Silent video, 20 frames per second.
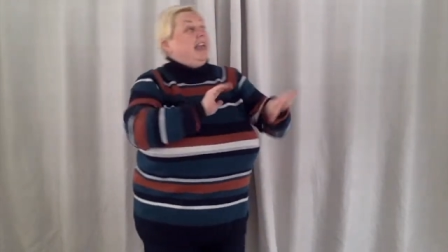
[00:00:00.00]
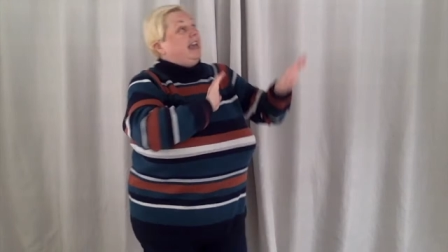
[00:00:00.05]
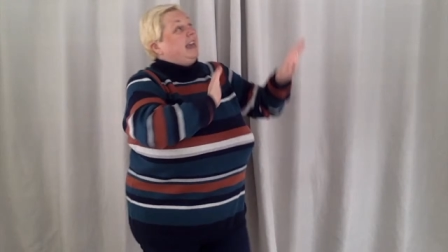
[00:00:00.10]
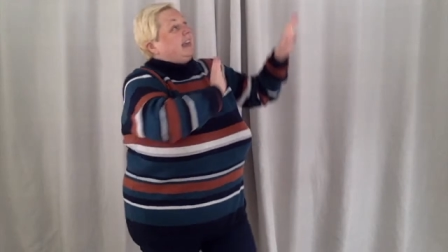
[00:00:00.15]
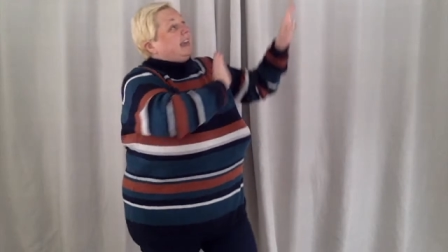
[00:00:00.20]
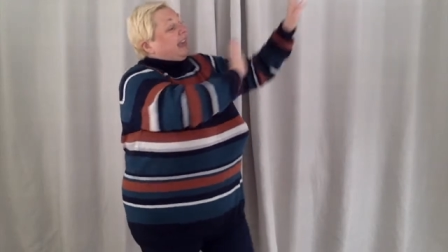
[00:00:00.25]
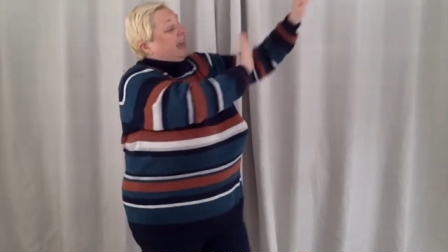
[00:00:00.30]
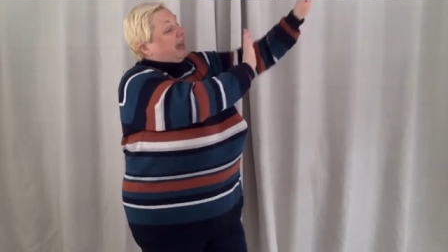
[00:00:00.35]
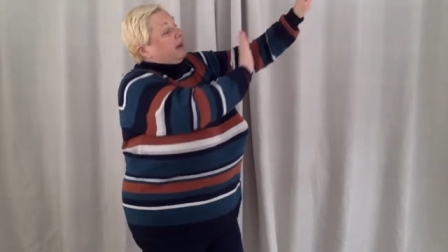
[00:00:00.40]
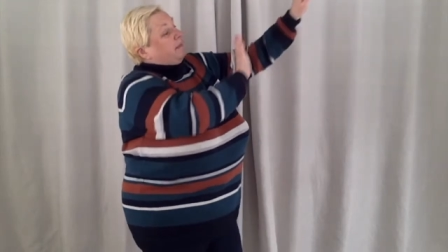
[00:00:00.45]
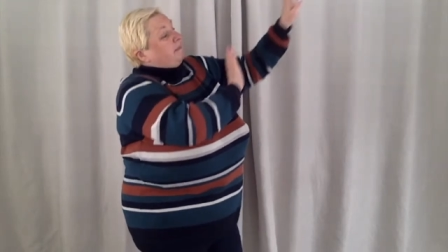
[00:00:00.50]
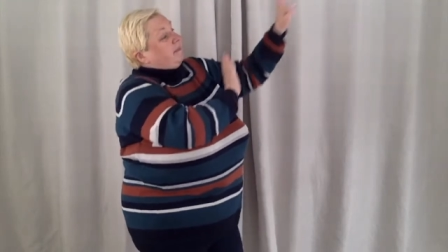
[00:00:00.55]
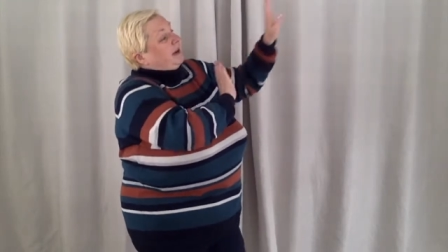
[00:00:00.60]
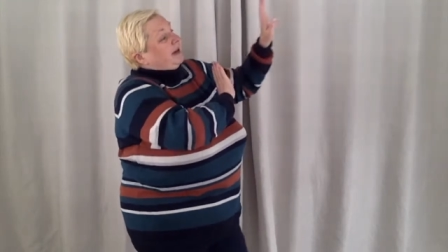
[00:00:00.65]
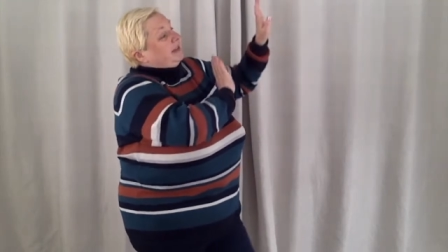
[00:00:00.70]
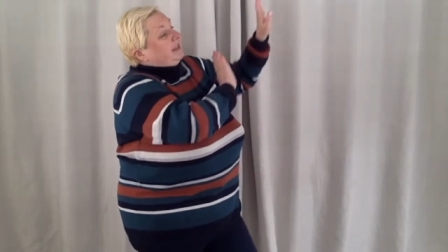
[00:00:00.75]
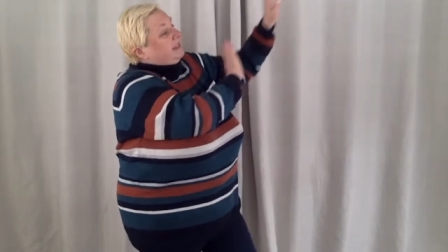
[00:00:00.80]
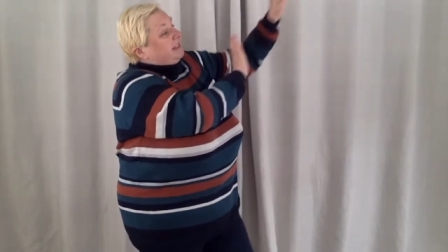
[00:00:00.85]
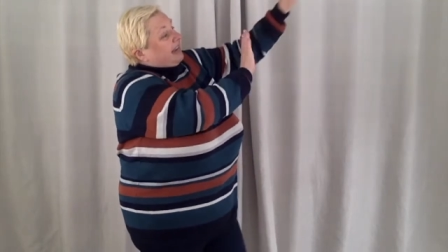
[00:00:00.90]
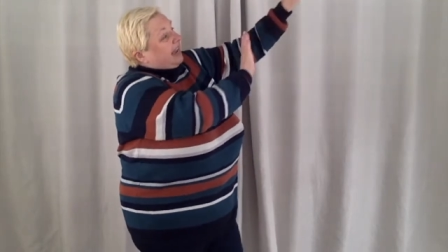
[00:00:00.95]
Keep a
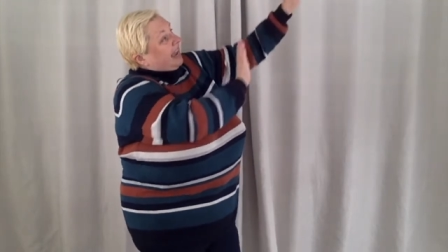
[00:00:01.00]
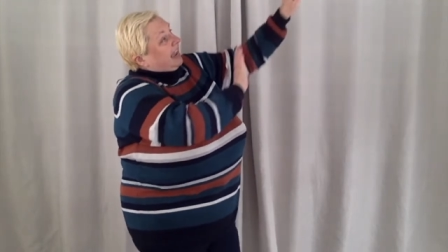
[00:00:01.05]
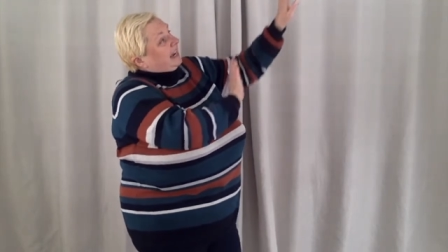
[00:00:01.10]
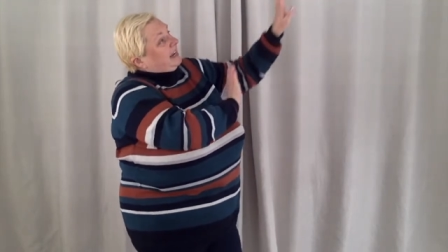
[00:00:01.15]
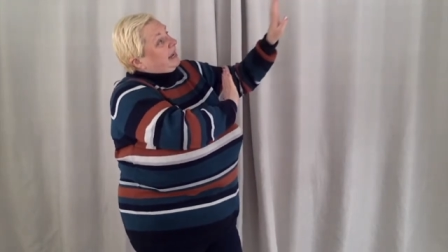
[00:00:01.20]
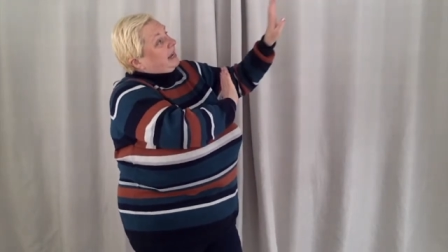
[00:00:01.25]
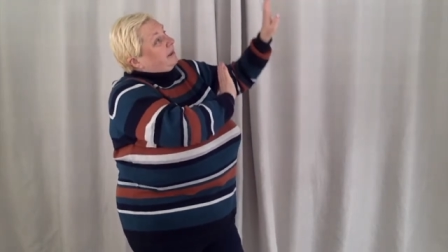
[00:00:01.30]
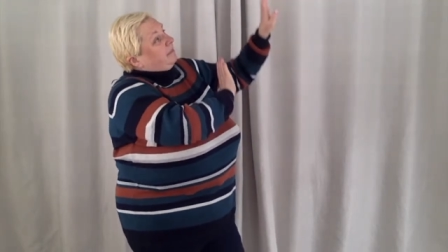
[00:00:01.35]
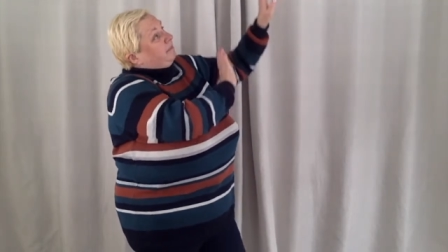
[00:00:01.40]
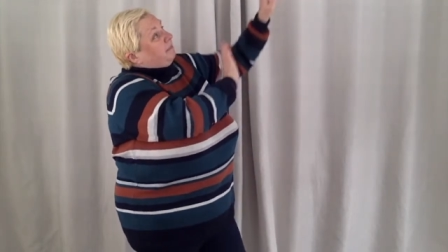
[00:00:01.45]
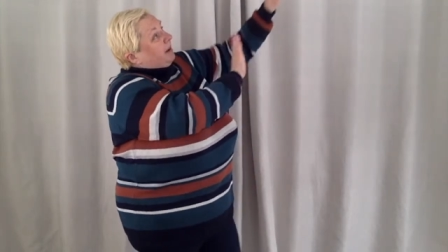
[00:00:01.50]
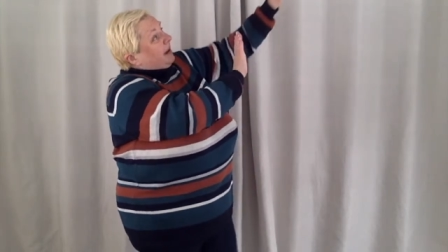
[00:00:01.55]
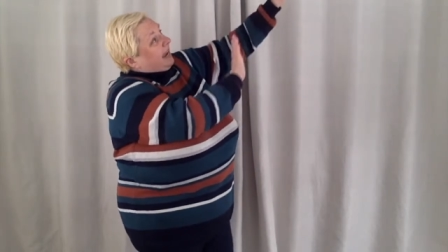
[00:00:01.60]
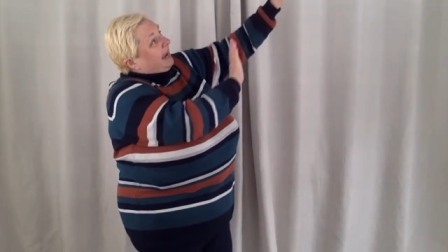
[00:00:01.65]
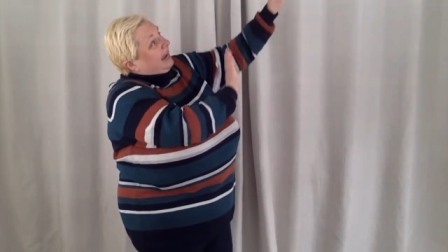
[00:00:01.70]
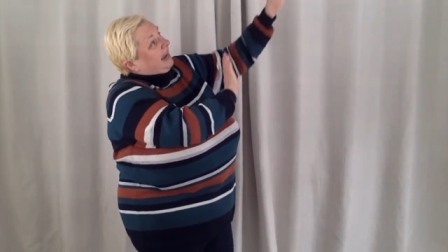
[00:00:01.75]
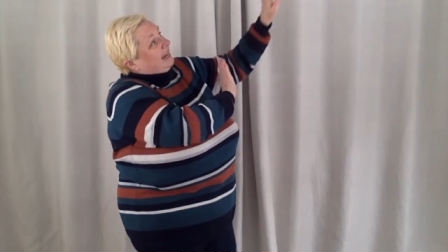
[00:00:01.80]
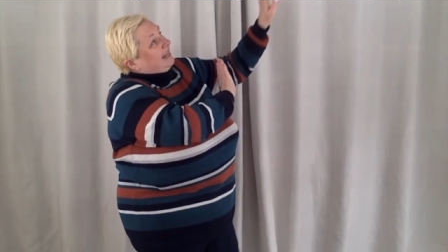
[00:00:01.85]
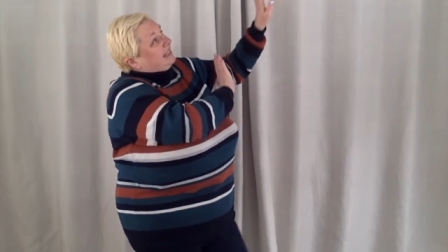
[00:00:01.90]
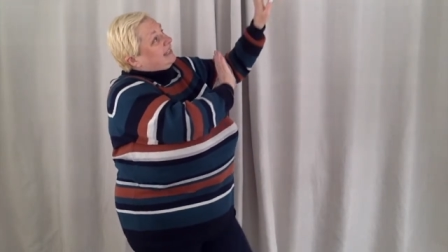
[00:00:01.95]
steady
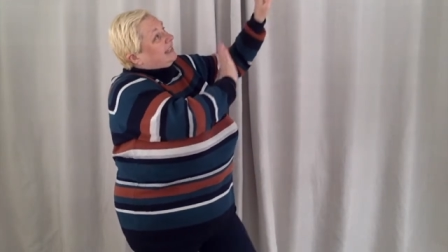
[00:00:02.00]
beat.